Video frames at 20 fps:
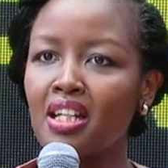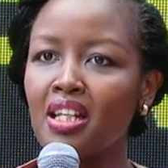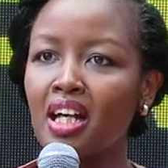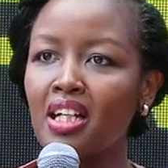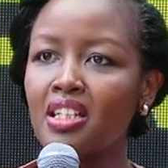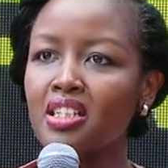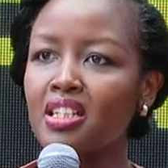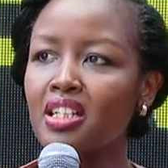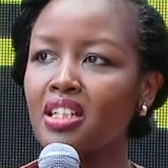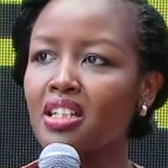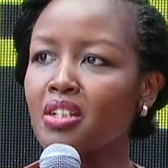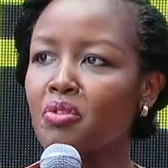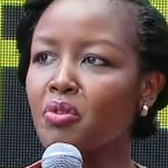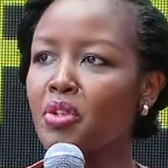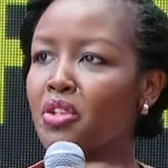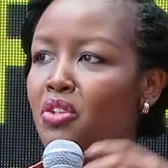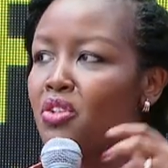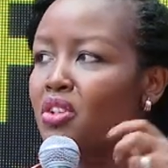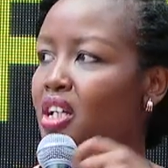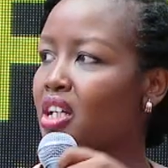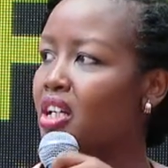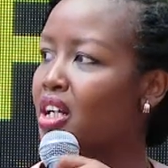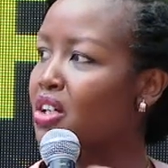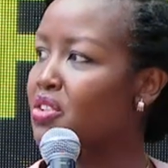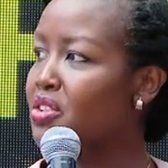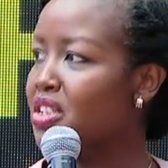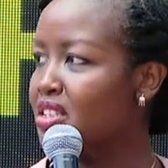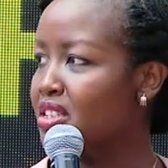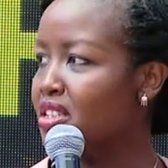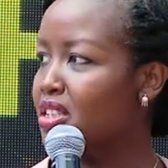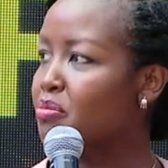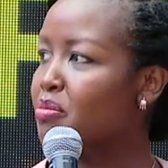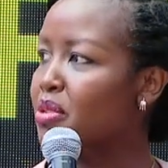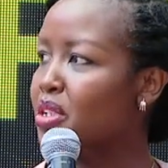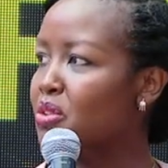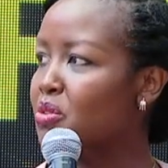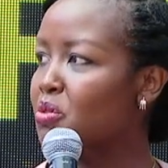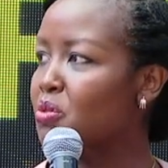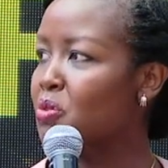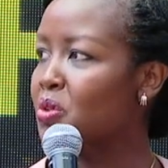largely, when you look at how the
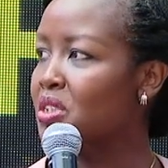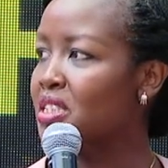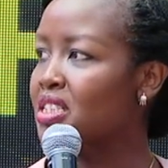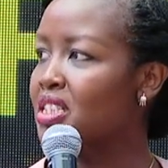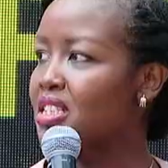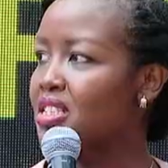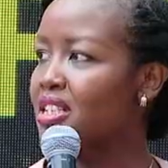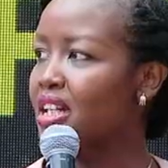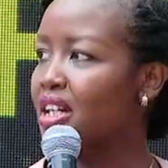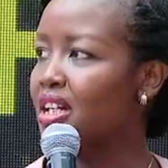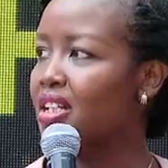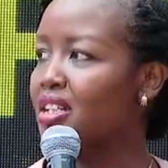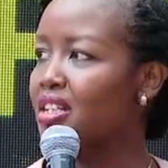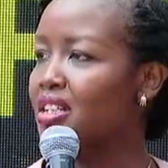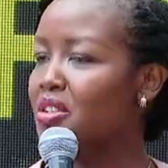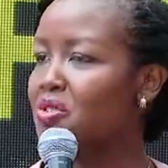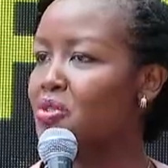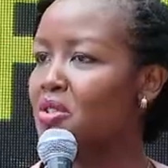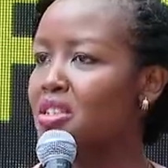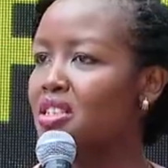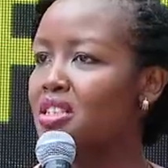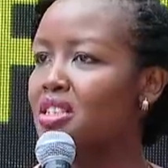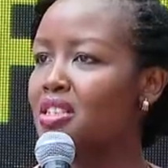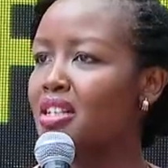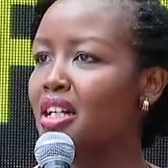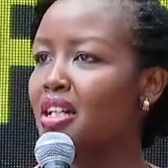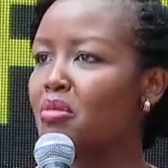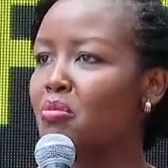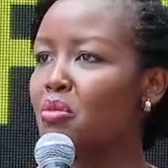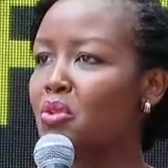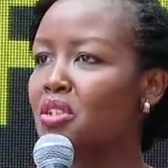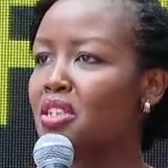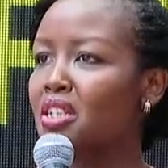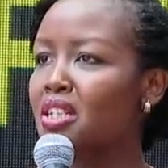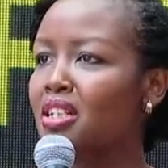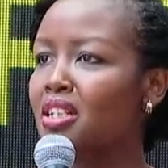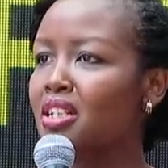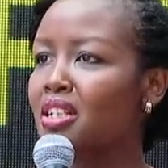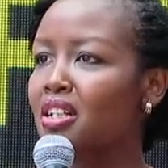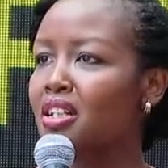seatbelt was designed, it was designed
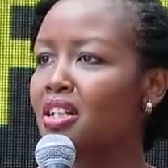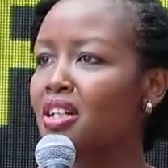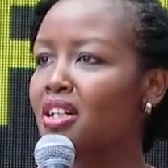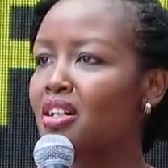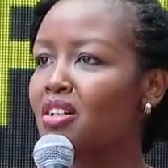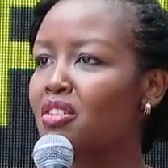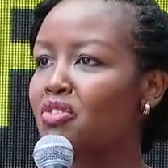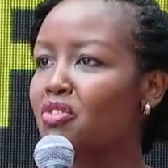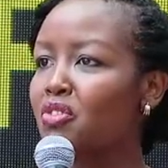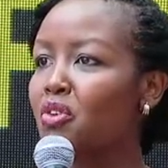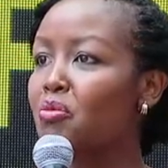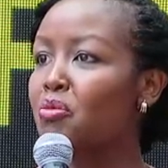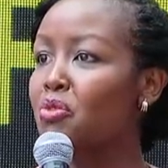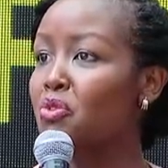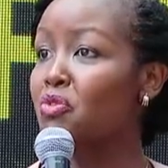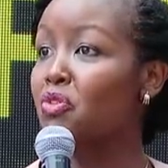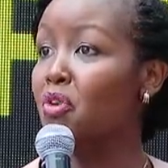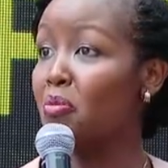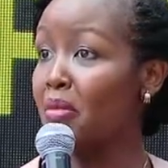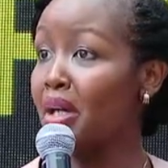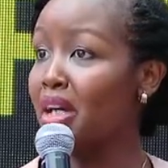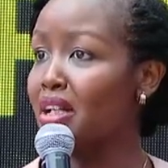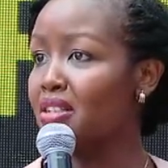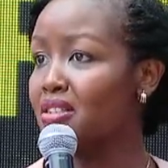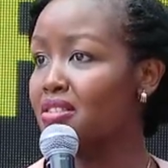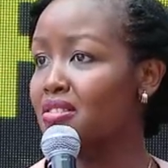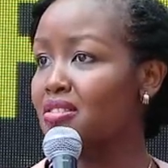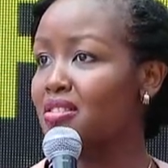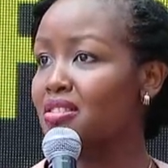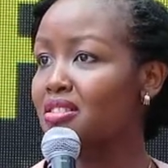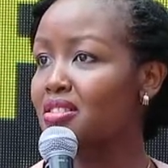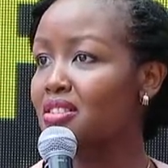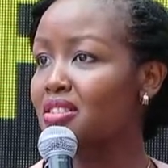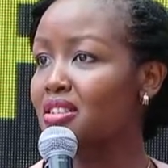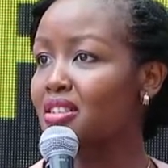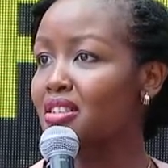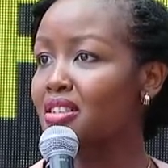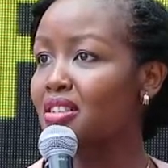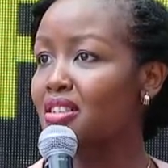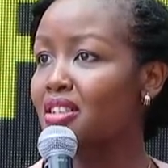mostly for male.
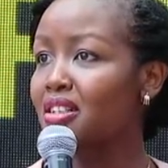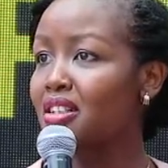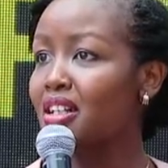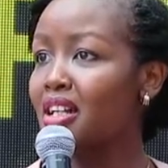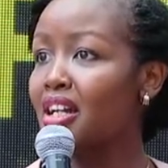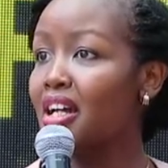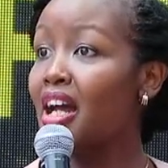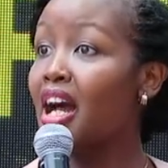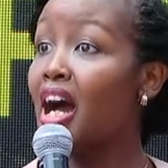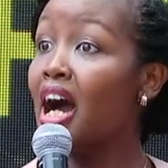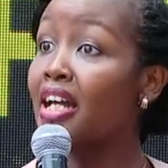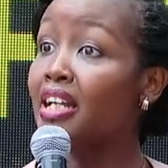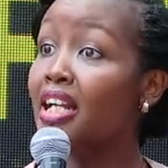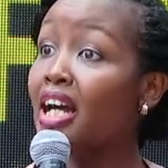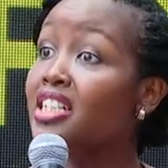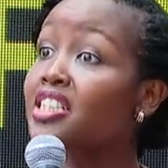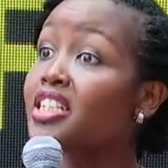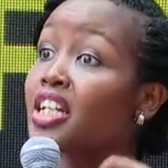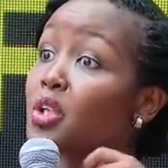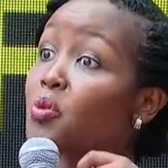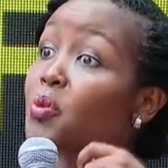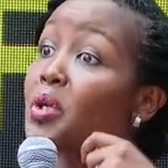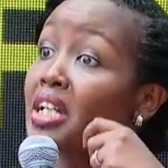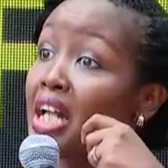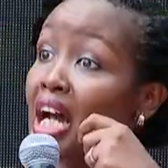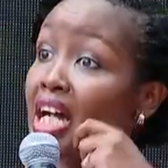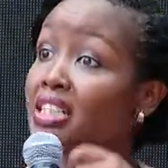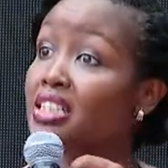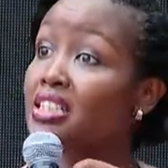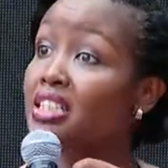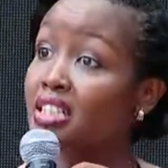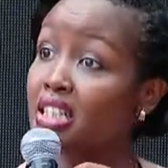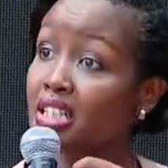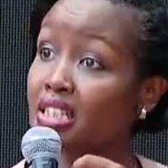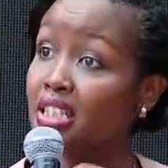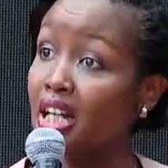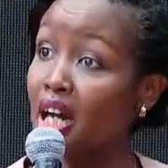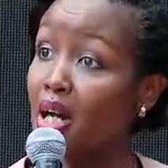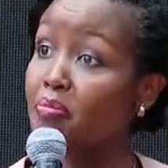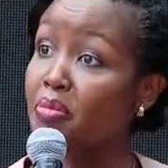And actually, when
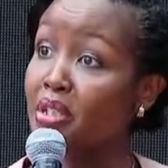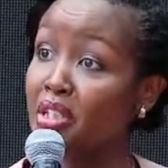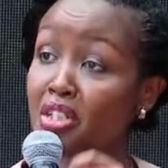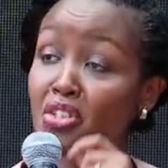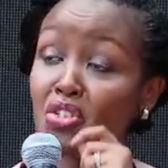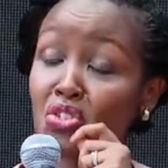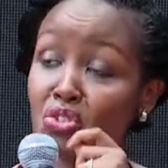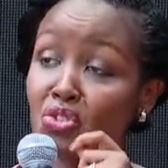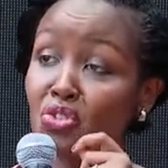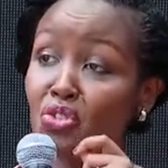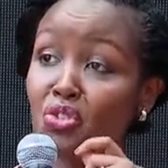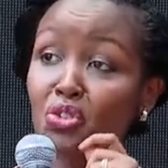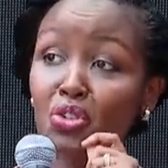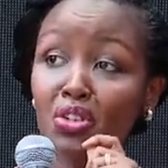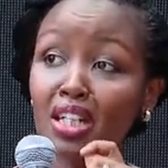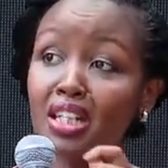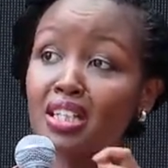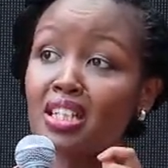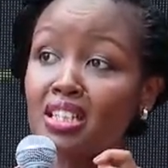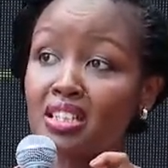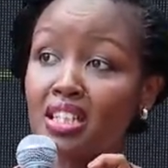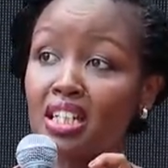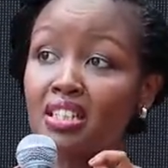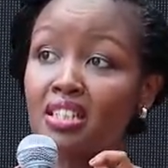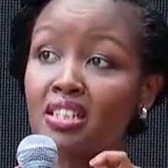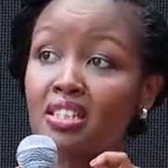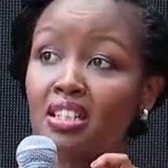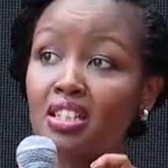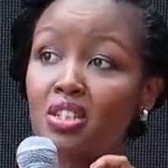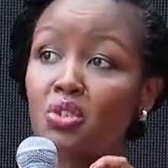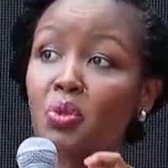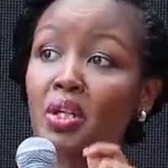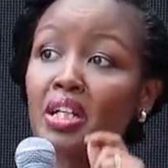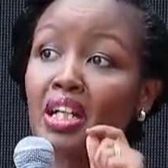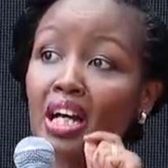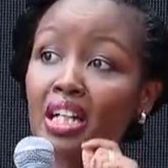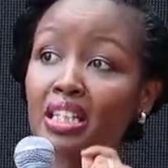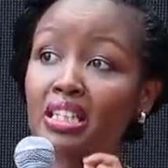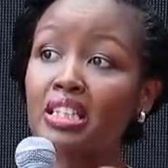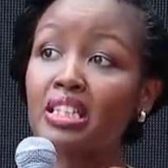accidents happen, it's true, look at the statistics,
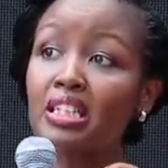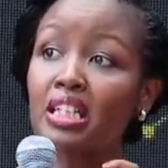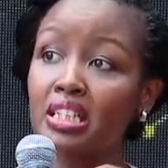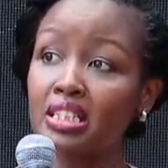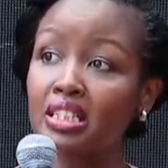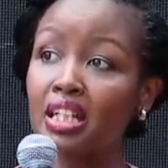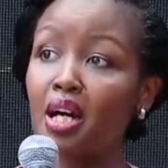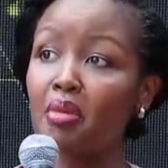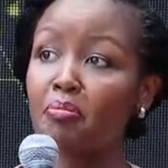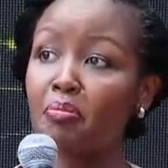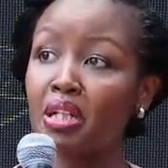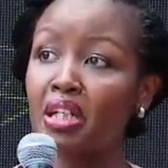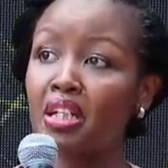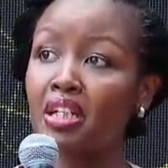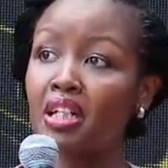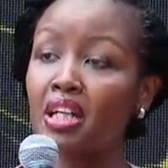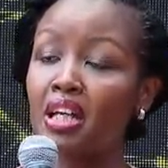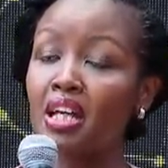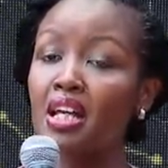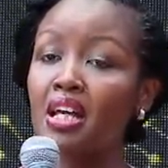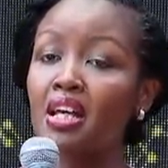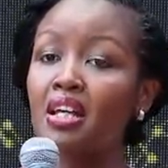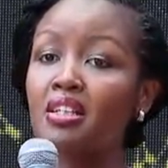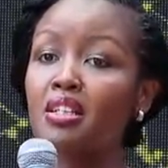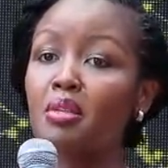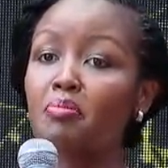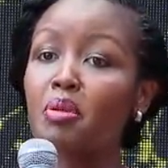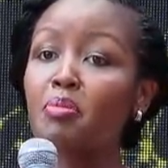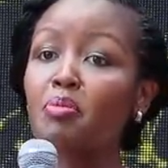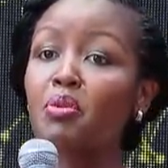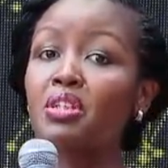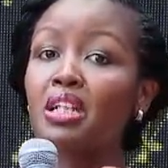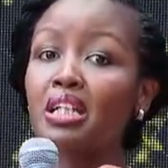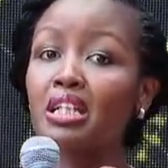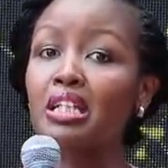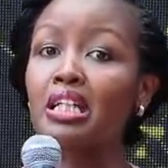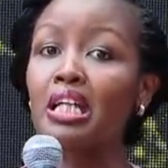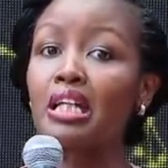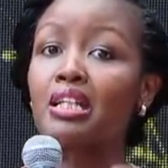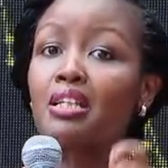when accidents happen, the people
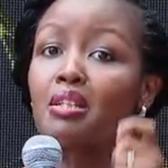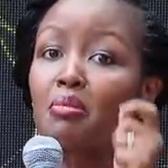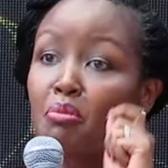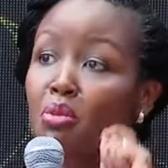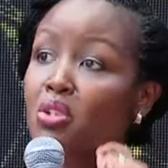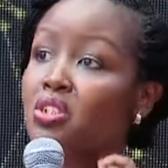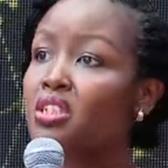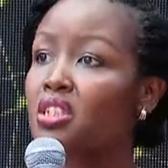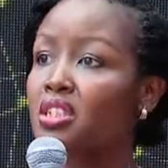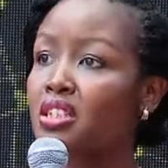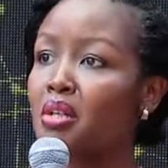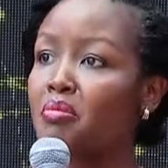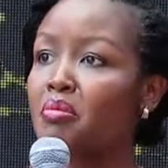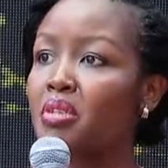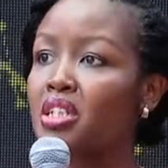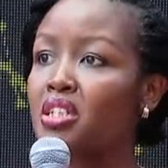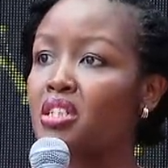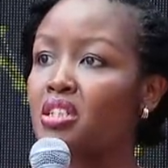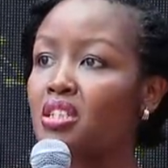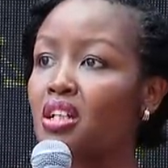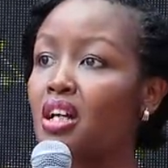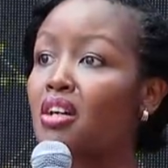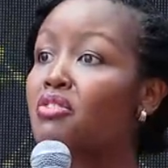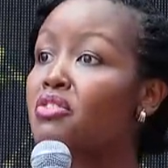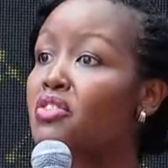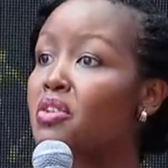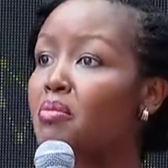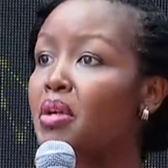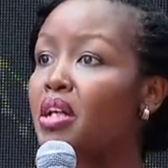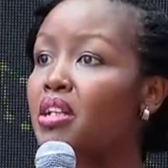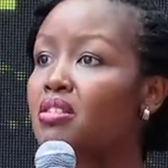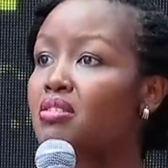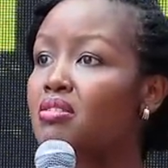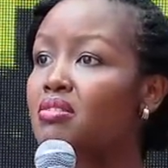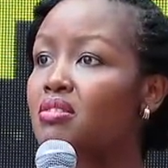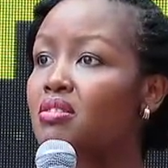that get the most damage are female,